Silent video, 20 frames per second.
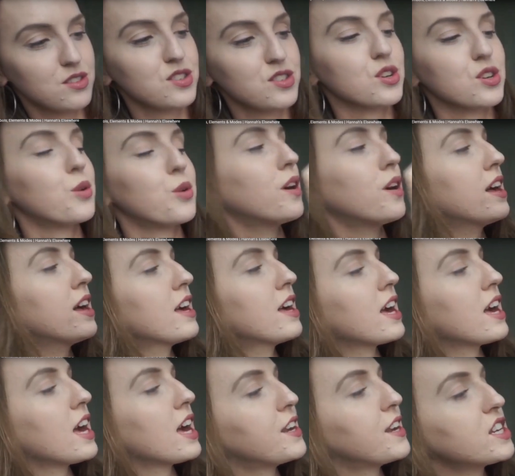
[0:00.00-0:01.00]
So
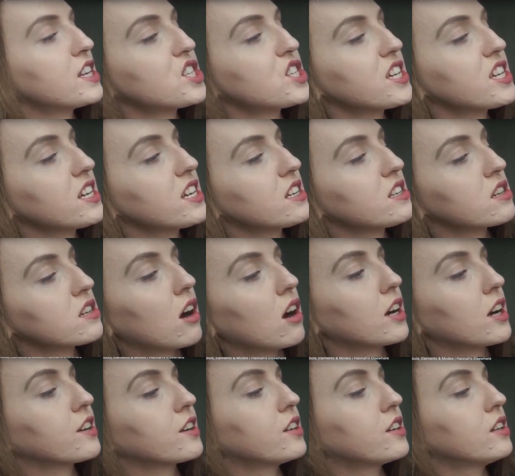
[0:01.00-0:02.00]
initiate
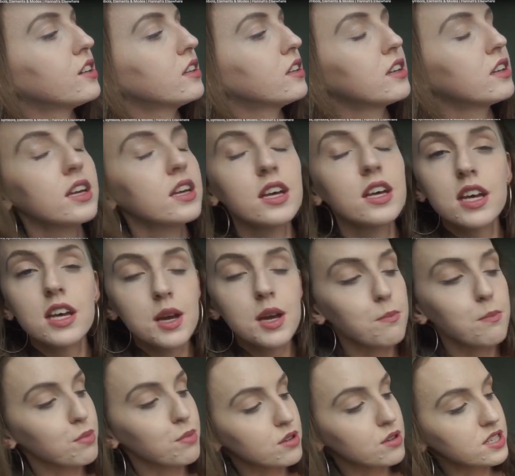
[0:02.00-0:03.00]
cardinal,
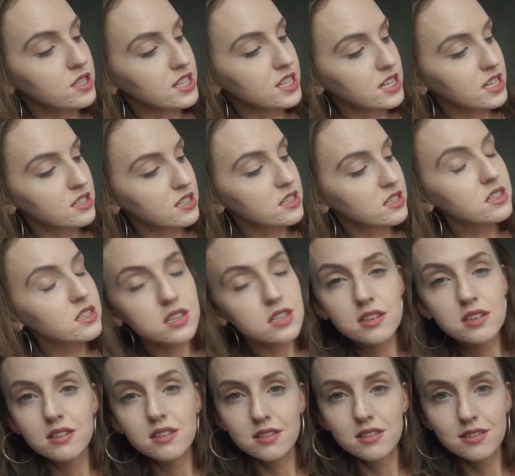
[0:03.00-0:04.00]
persist
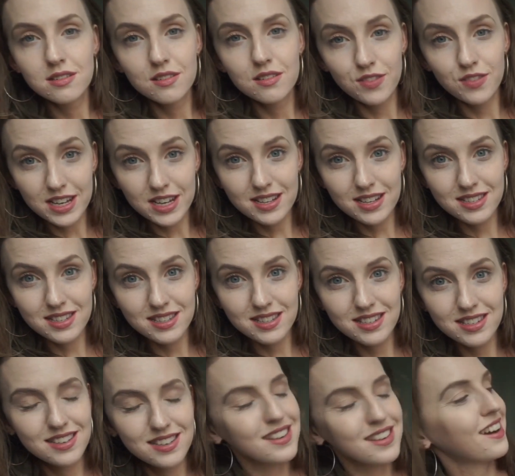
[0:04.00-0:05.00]

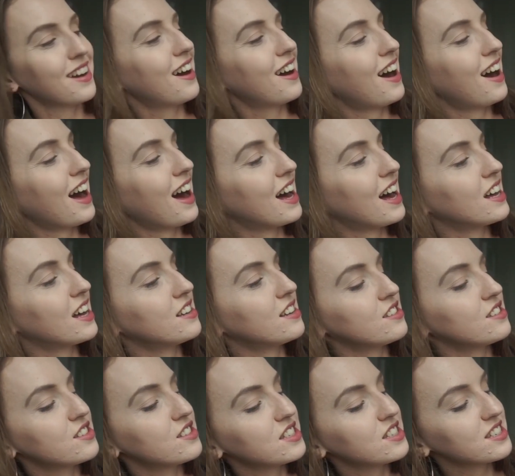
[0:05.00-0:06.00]
fixed,
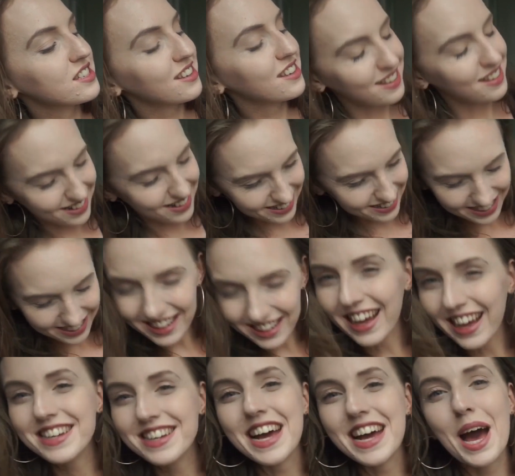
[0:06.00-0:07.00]
and
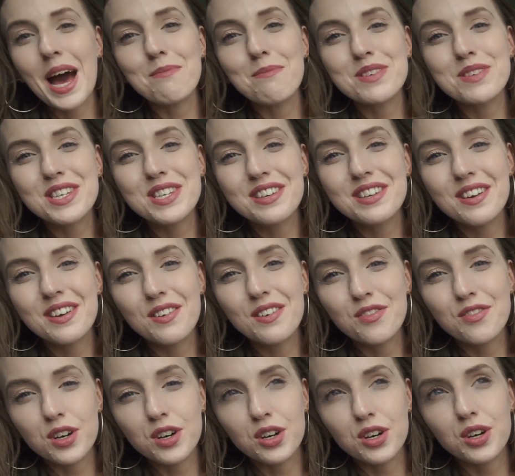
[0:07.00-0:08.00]
adapt
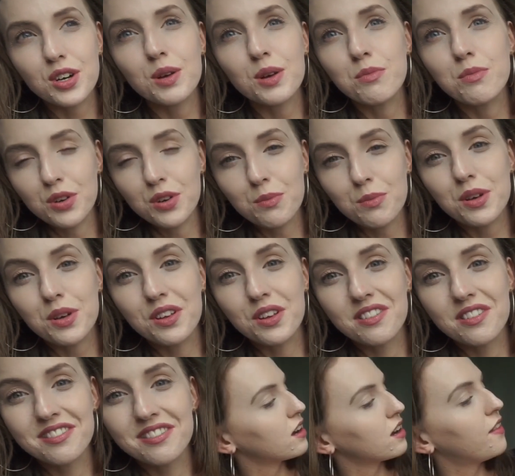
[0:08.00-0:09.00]
for mutable.
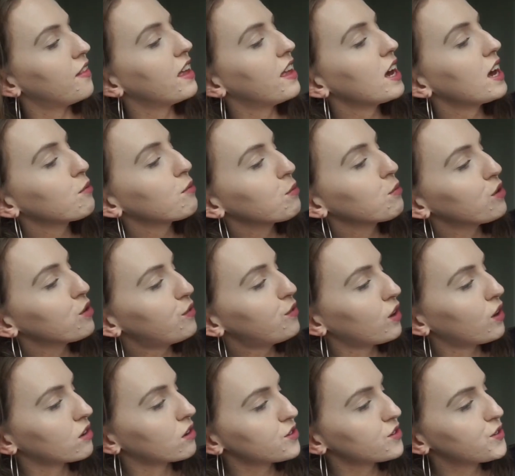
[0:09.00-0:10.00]
And then we move
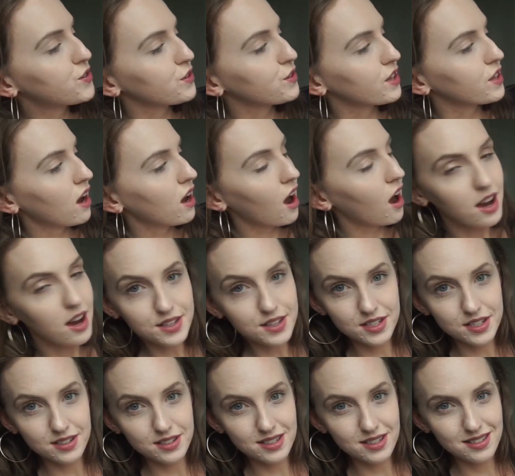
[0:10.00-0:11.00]
on to the
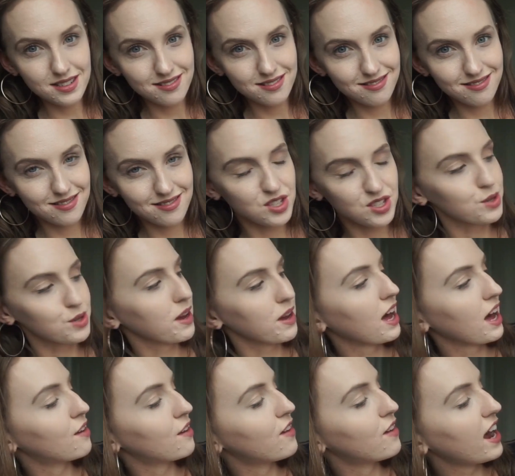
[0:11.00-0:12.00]
houses. So we
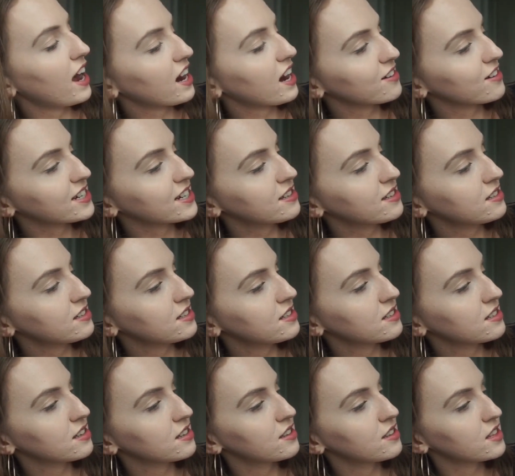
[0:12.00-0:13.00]
have
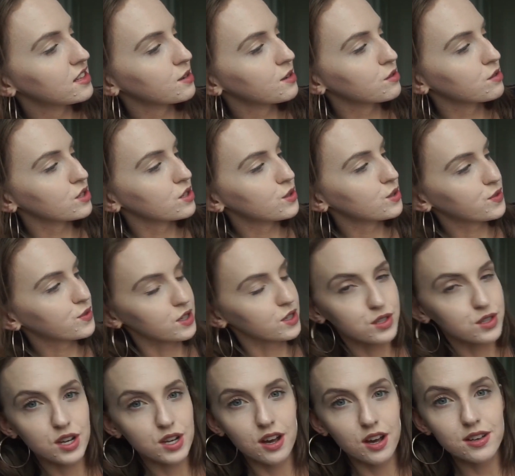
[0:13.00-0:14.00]
Aries that rules the
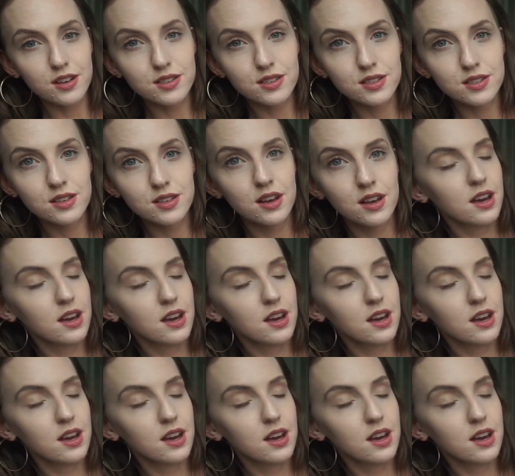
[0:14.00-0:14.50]
1st house,